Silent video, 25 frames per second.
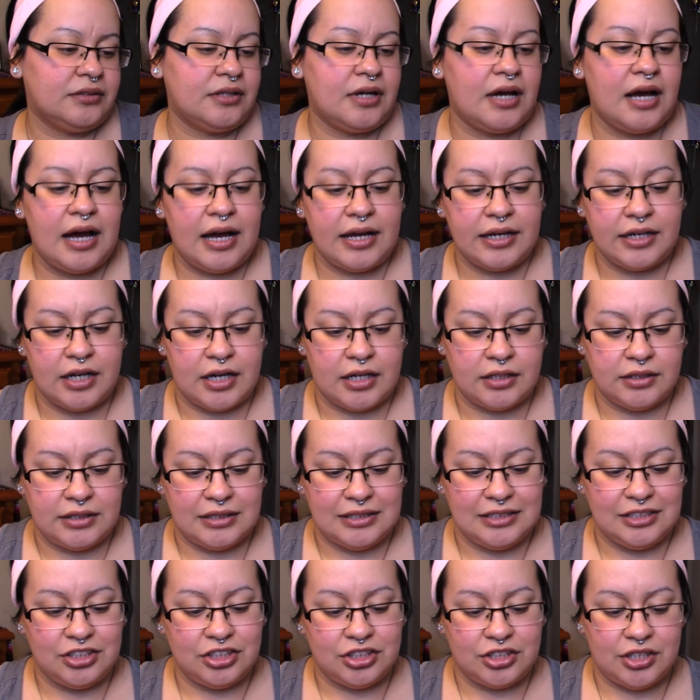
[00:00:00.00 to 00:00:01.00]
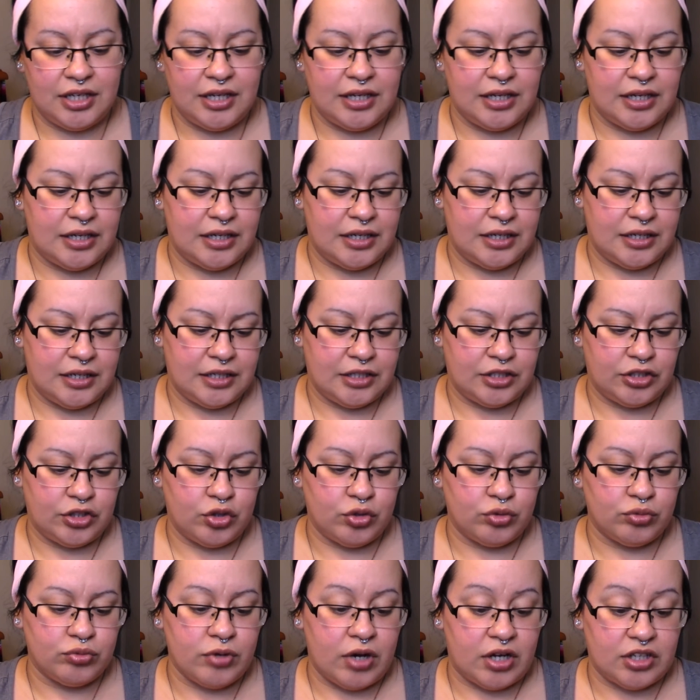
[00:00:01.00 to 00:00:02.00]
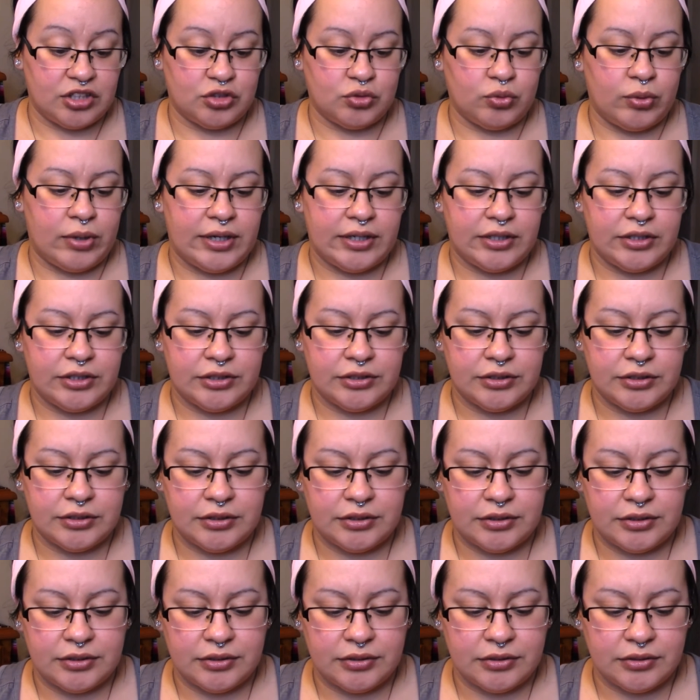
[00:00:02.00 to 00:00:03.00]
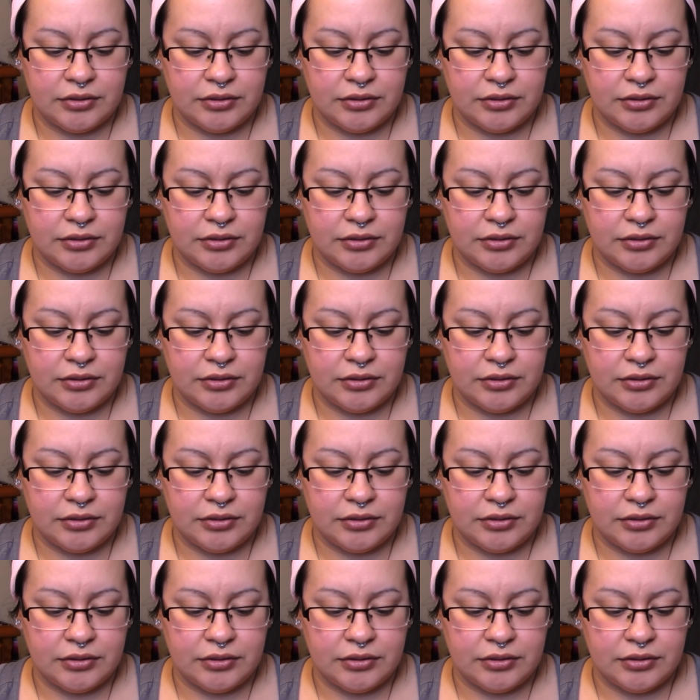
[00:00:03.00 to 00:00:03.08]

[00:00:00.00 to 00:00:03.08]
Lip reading: I got the shade Crosswires.